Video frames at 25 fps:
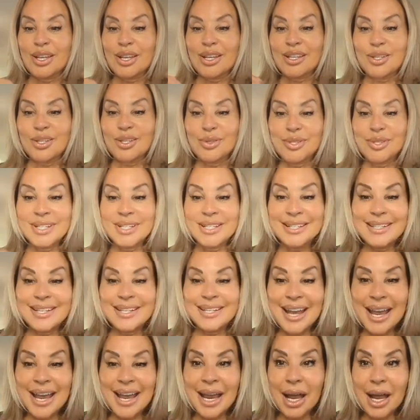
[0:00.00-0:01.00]
So
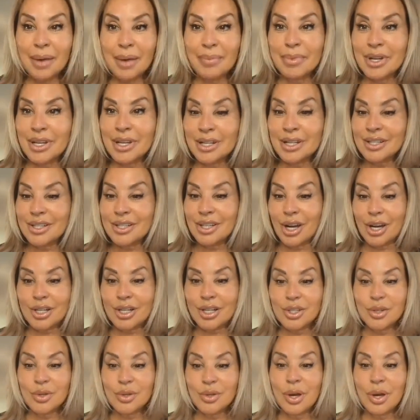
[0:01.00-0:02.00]
today I'm going to
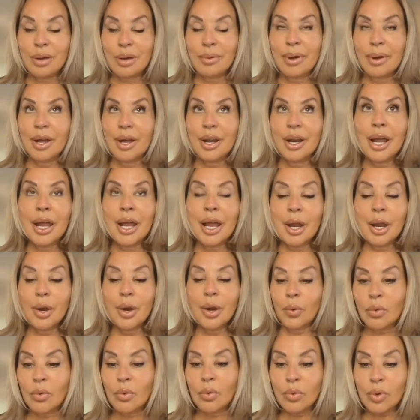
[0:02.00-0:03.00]
talk to you about
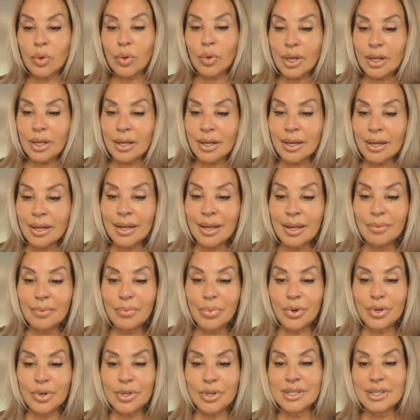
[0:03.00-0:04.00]
a really
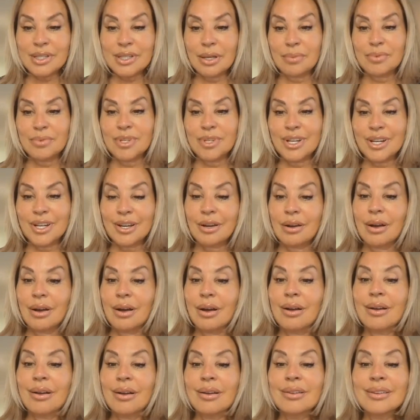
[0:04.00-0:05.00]
important subject
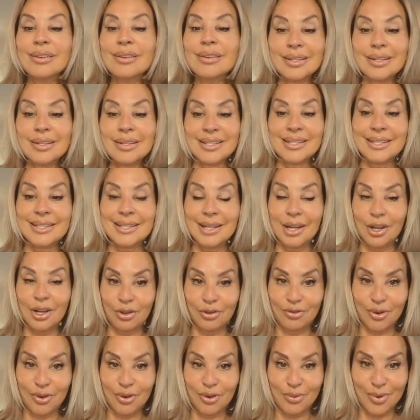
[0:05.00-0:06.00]
called
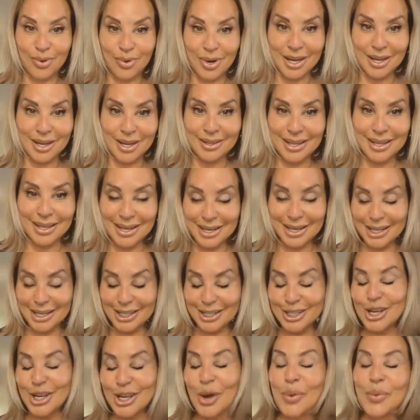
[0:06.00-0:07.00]
self-regulating.
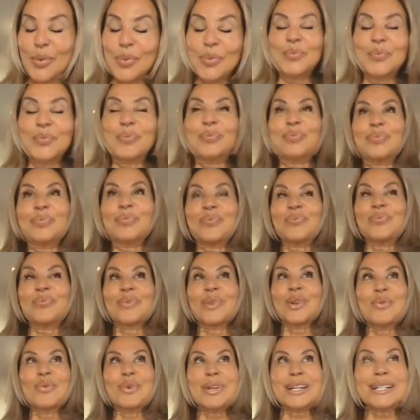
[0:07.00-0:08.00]
So,
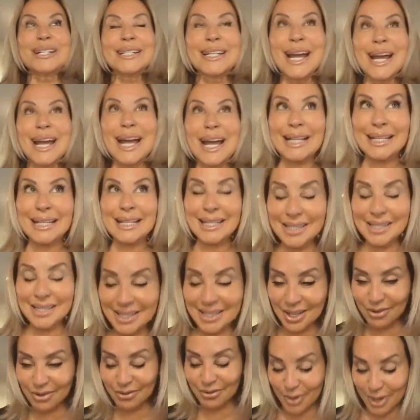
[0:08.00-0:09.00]
what exactly is
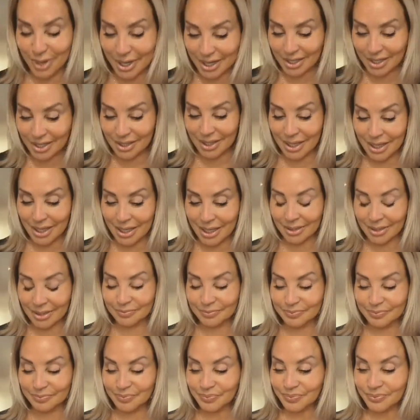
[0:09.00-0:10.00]

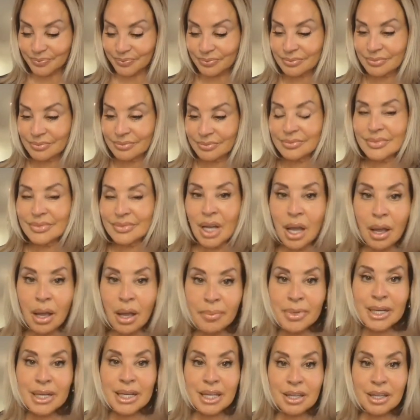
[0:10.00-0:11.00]
self-regulating?
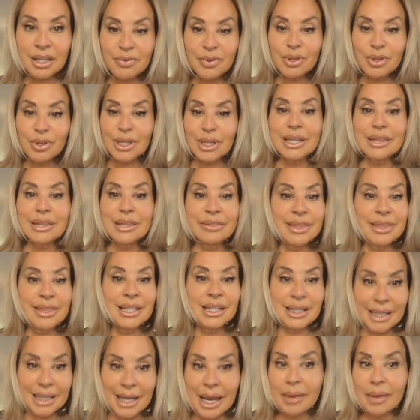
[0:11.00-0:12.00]
I'm going to give you
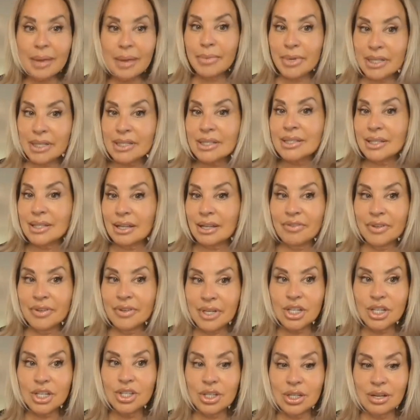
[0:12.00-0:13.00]
the layman's
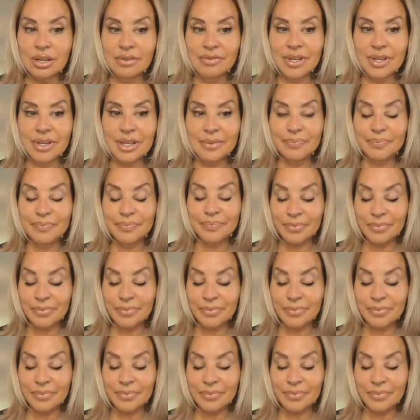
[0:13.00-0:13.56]
definition of it.